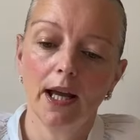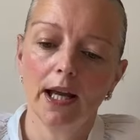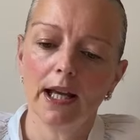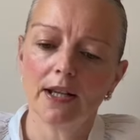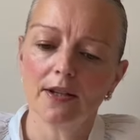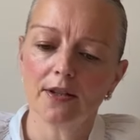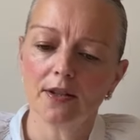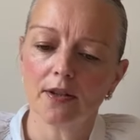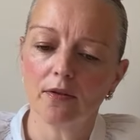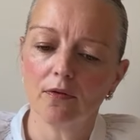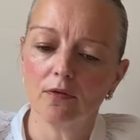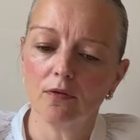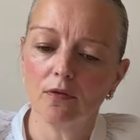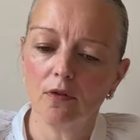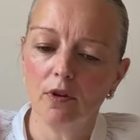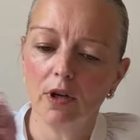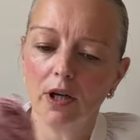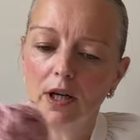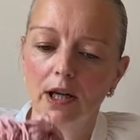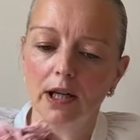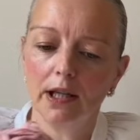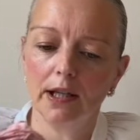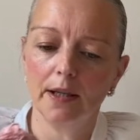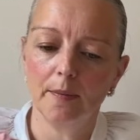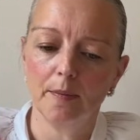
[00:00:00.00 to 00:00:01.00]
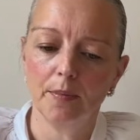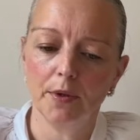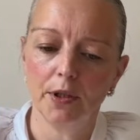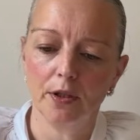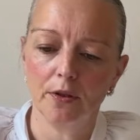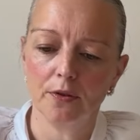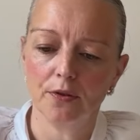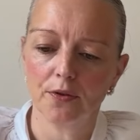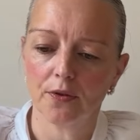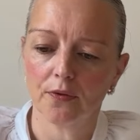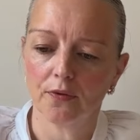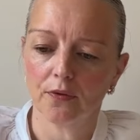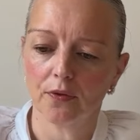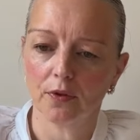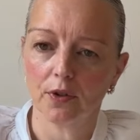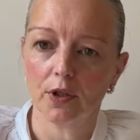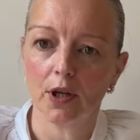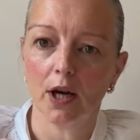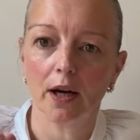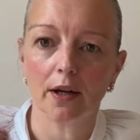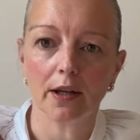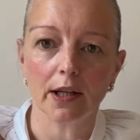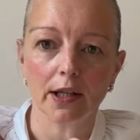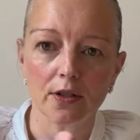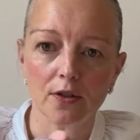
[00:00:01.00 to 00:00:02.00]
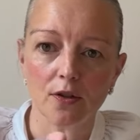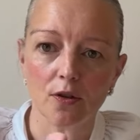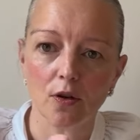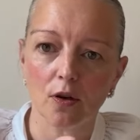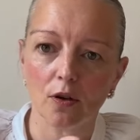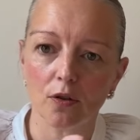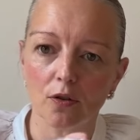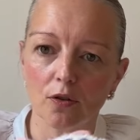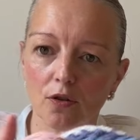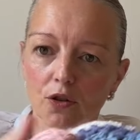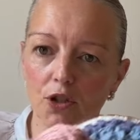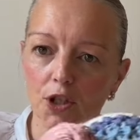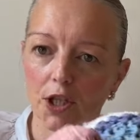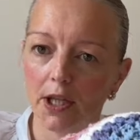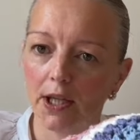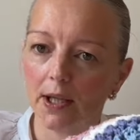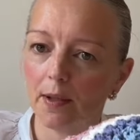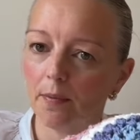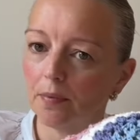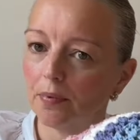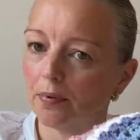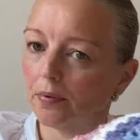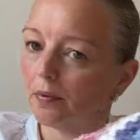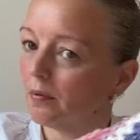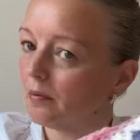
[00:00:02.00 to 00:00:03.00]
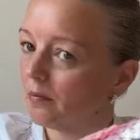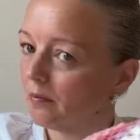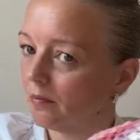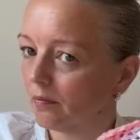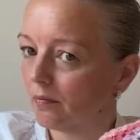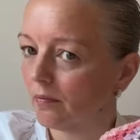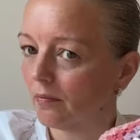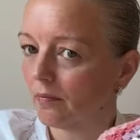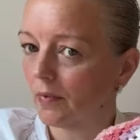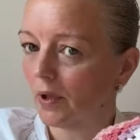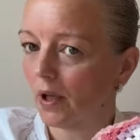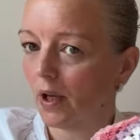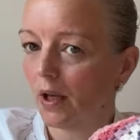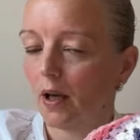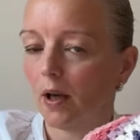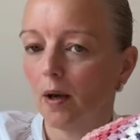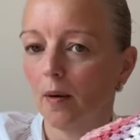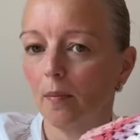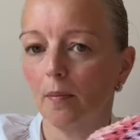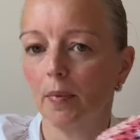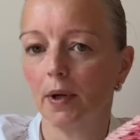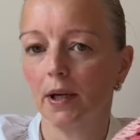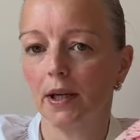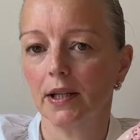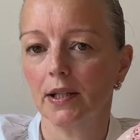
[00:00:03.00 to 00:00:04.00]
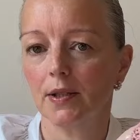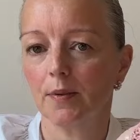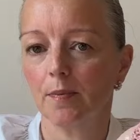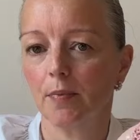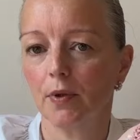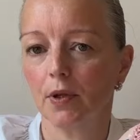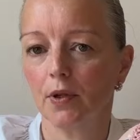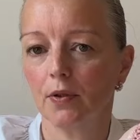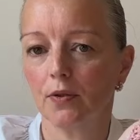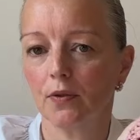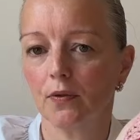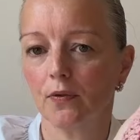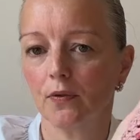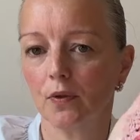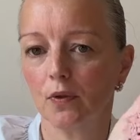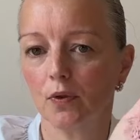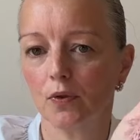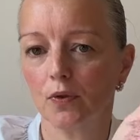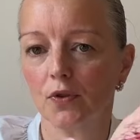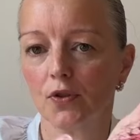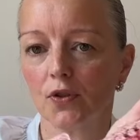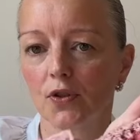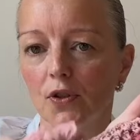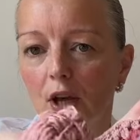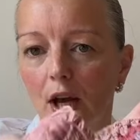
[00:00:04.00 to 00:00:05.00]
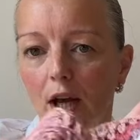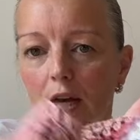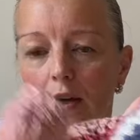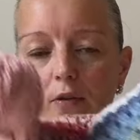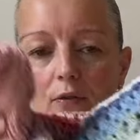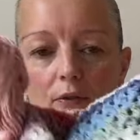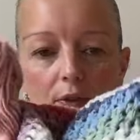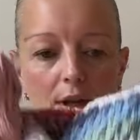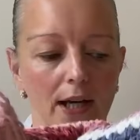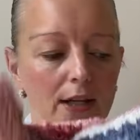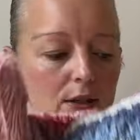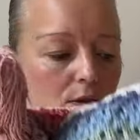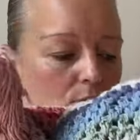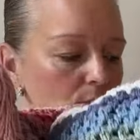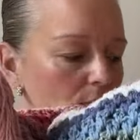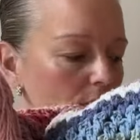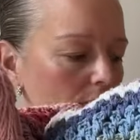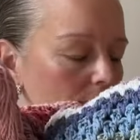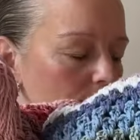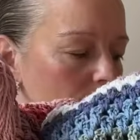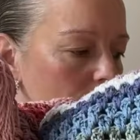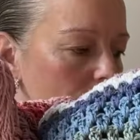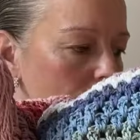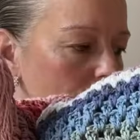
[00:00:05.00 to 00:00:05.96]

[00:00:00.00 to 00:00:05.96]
It's a really beautiful yarn. It's not cheap, but it's beautiful. So that's what I'm